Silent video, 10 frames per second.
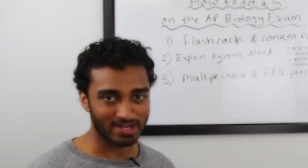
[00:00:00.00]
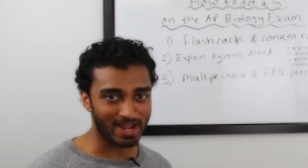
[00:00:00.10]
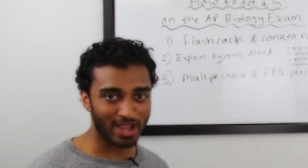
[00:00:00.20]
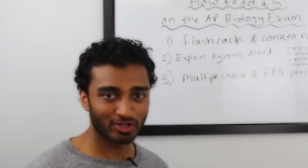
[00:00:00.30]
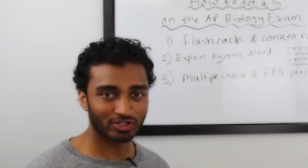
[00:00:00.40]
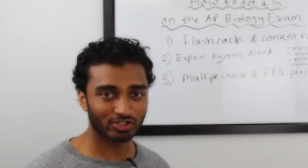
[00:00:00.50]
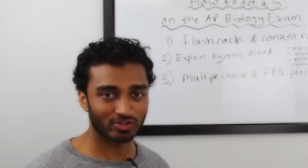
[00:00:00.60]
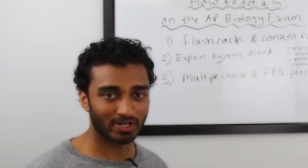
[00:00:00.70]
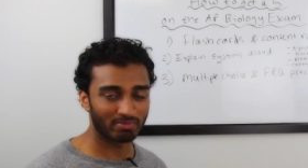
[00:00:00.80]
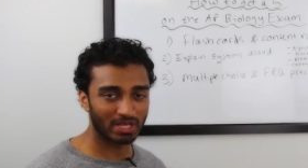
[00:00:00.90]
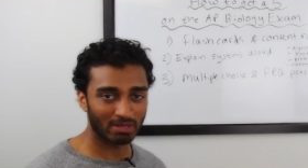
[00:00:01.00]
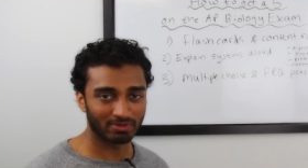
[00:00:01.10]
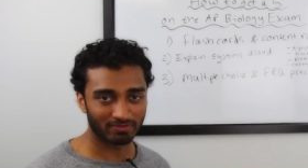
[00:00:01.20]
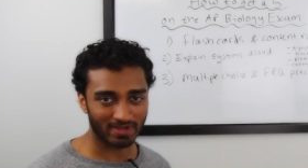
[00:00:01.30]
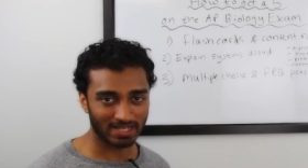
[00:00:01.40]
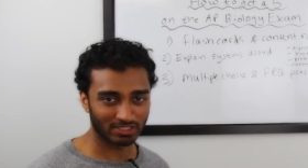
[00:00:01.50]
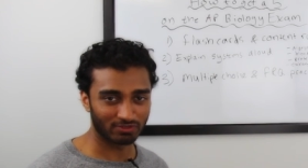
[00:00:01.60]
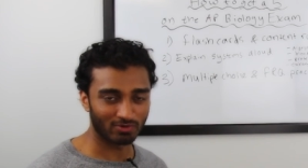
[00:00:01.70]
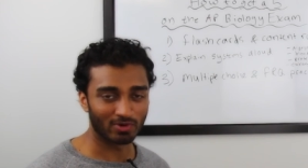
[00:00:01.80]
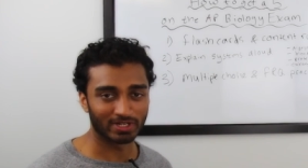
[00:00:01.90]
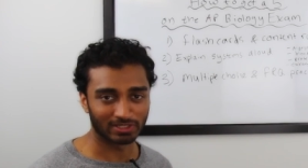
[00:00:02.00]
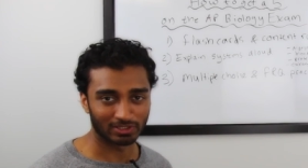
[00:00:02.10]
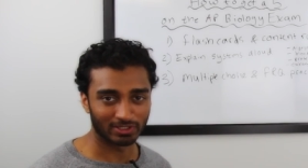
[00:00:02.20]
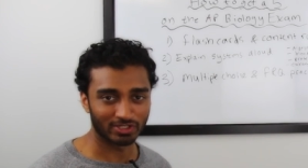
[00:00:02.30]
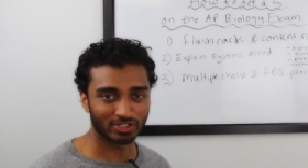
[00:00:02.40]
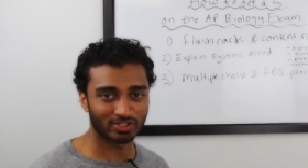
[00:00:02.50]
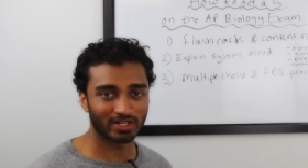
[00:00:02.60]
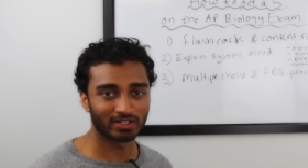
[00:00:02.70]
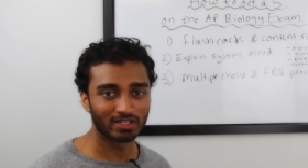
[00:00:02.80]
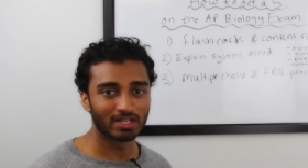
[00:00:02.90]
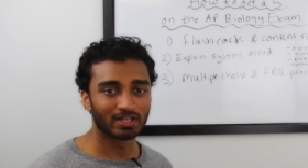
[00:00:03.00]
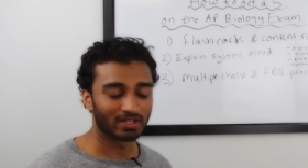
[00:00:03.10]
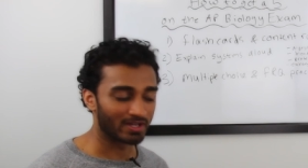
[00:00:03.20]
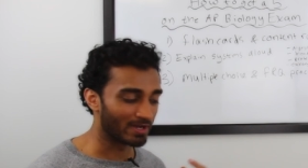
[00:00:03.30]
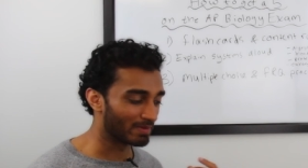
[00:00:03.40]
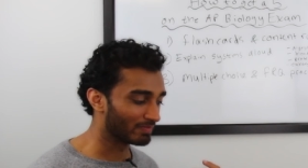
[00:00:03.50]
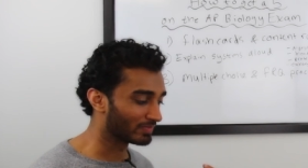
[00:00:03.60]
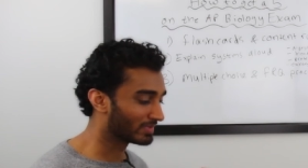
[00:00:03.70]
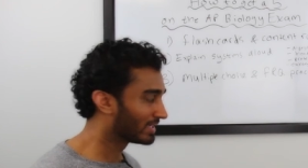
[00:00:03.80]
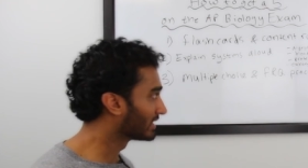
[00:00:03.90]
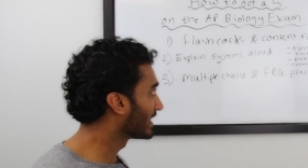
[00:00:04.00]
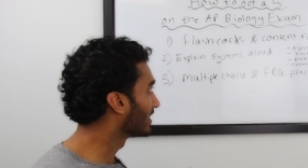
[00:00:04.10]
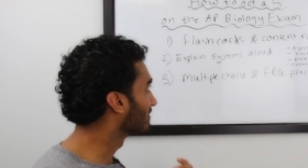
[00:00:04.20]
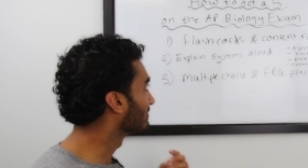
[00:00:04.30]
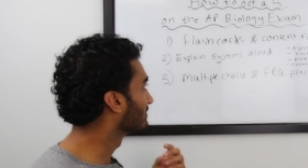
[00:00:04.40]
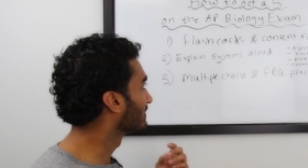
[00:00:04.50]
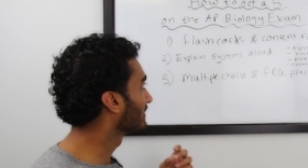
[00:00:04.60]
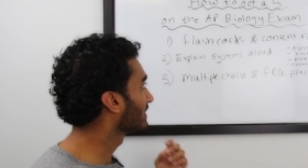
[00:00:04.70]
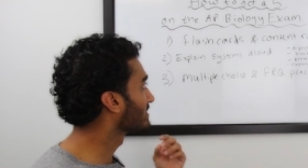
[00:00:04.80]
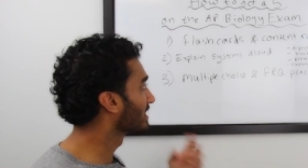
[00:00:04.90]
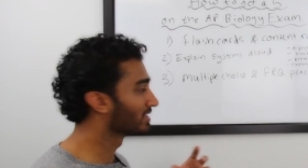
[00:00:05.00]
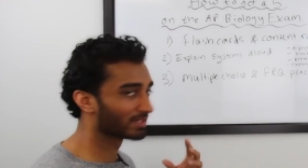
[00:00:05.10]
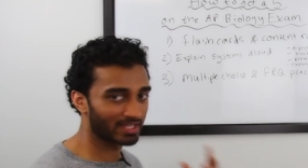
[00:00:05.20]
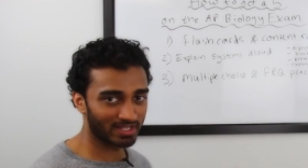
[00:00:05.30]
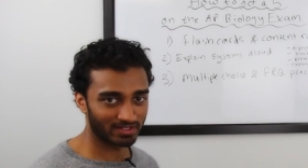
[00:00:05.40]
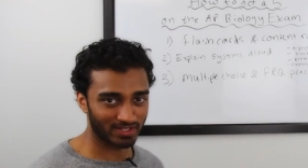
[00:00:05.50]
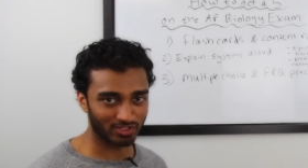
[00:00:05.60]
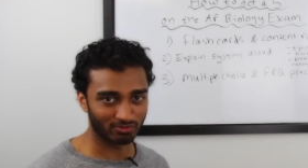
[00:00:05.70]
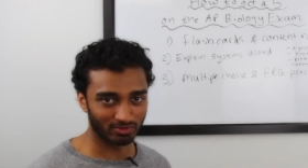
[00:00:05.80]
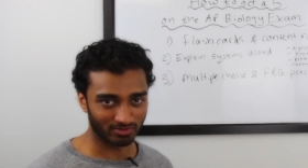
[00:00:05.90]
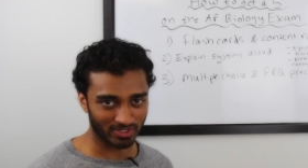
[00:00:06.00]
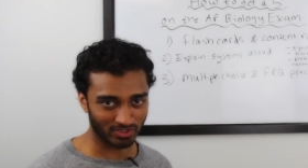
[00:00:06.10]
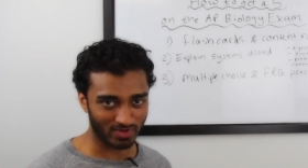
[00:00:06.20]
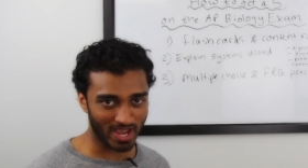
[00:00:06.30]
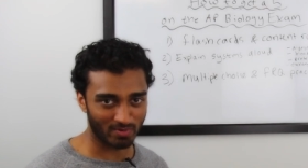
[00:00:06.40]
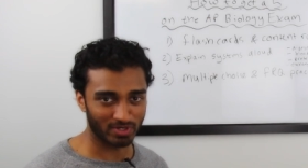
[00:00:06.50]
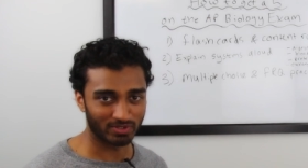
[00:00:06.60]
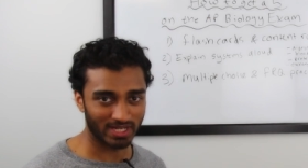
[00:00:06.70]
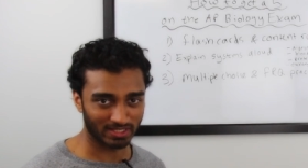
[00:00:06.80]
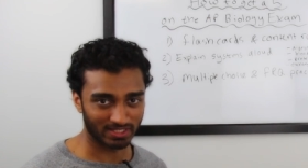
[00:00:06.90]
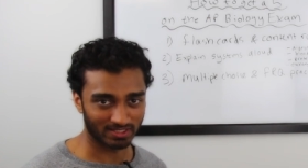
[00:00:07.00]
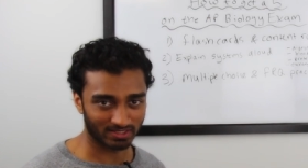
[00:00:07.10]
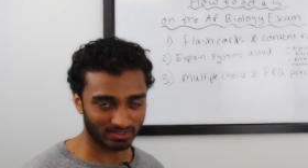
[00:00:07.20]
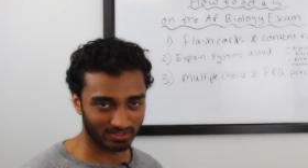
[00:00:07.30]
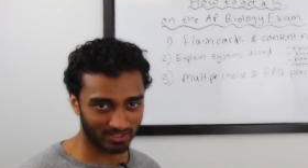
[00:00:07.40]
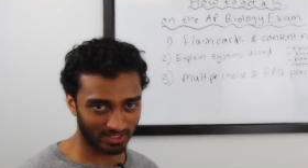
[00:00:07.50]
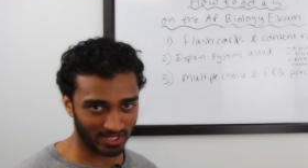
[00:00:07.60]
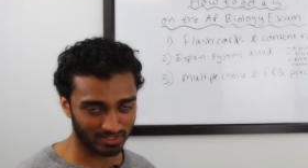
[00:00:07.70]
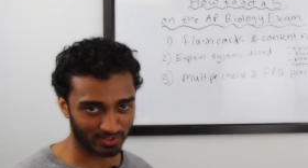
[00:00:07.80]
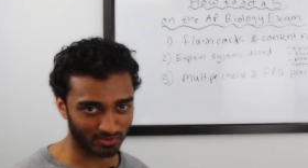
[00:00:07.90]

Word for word: Now you're just trying to pick up the facts that you've already learned and just kind of um, get that get that sense again that you that you had when you were taking the, the taking the